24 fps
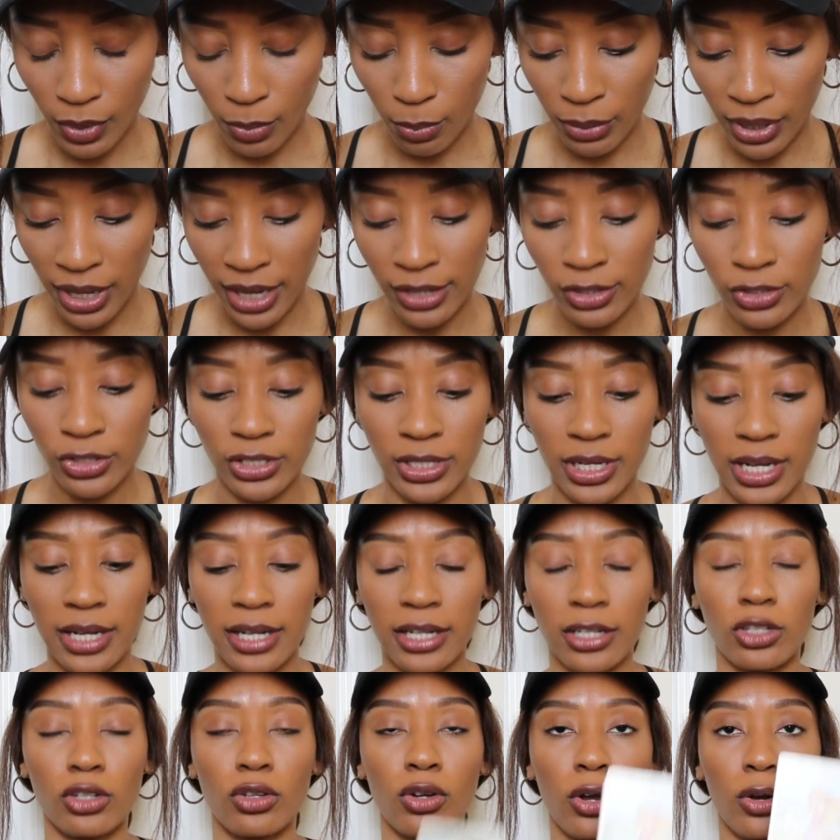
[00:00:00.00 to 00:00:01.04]
but
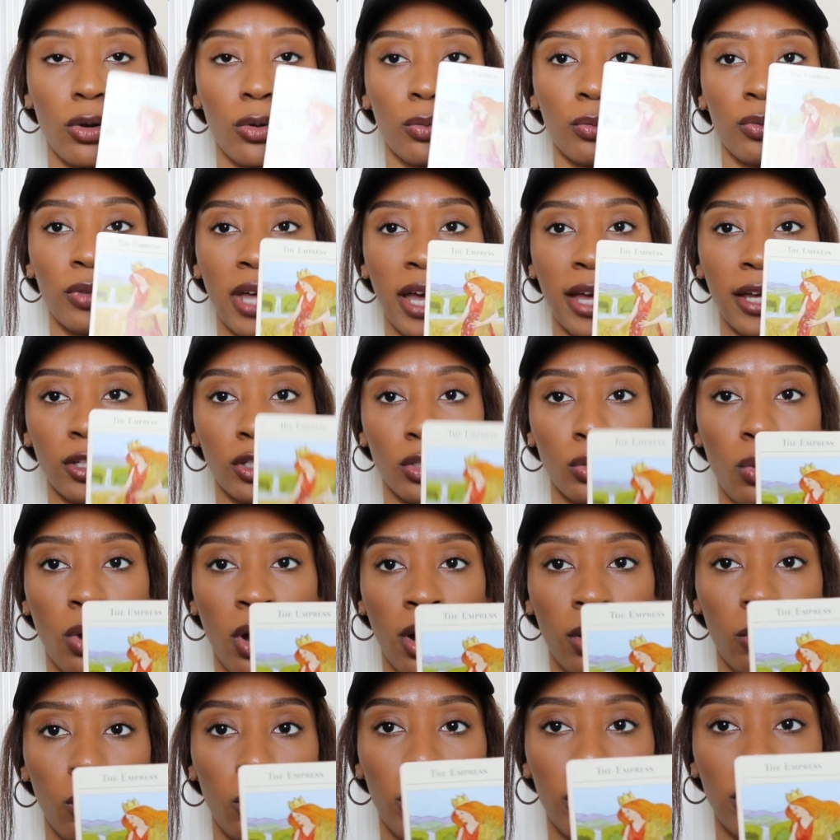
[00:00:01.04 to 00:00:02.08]
understanding, you know, that you
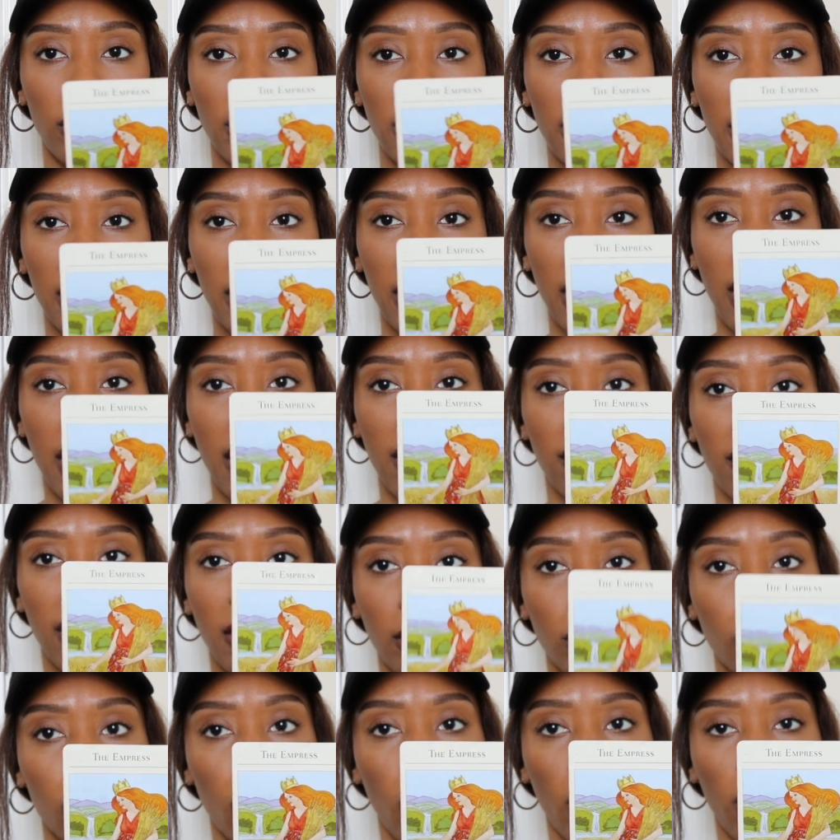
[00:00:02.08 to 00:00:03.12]
are worthy,
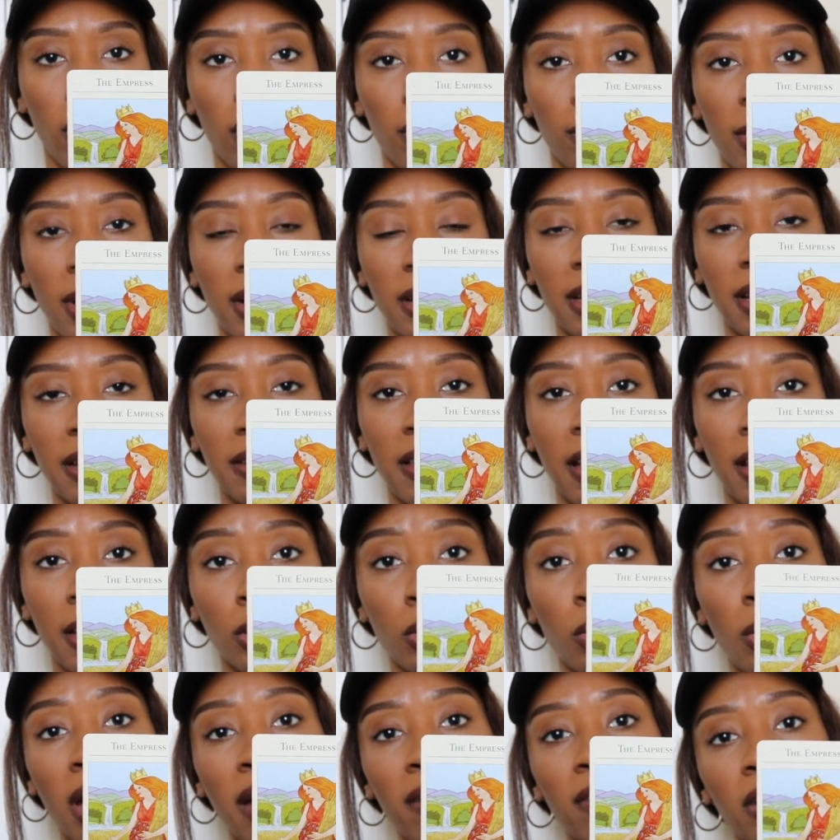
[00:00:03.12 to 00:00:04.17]
that you are abundant, that
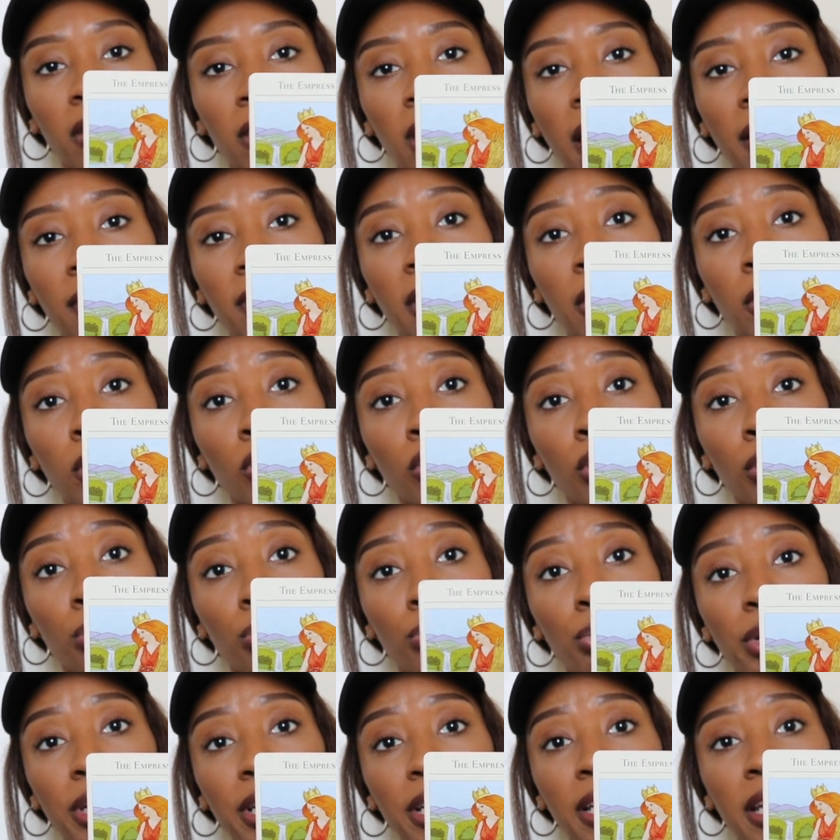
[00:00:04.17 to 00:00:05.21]
you have a lot that you can
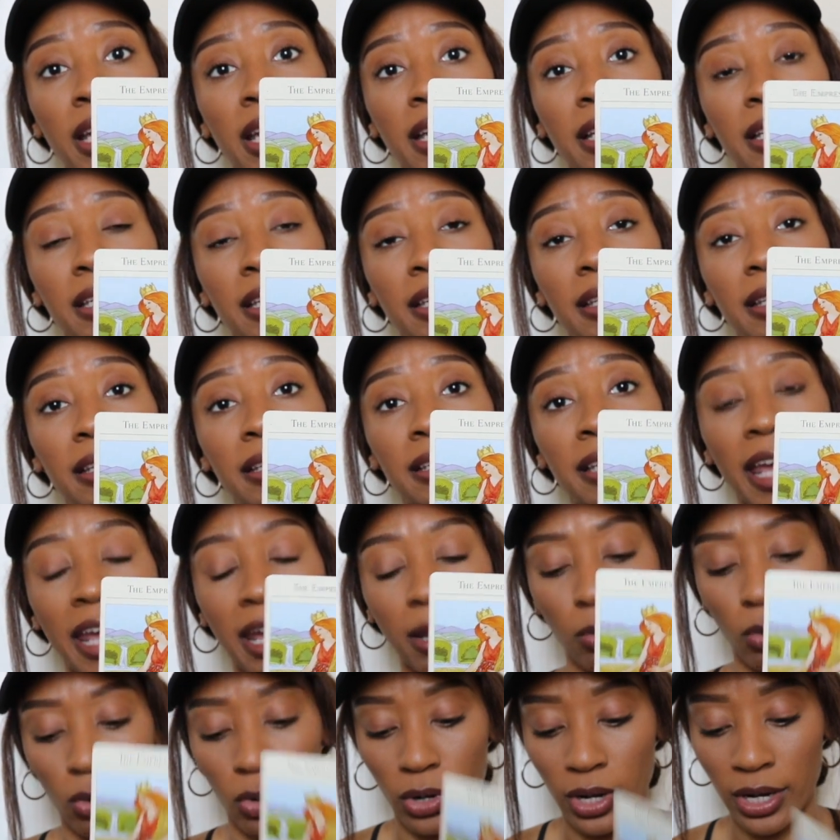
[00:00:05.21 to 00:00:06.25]
bring to the
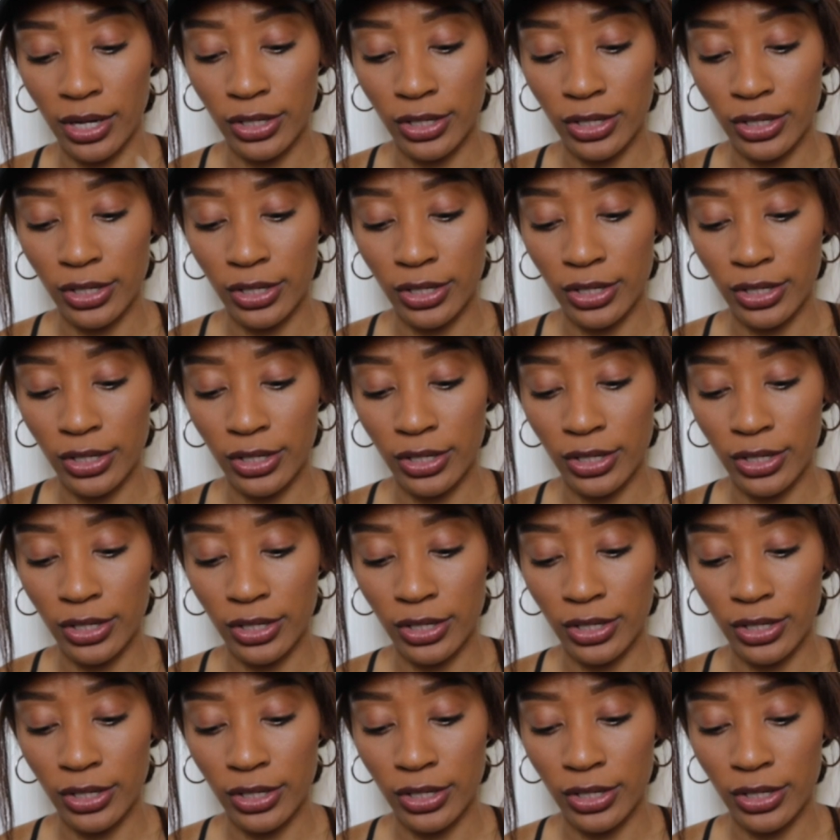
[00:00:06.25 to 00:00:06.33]
table.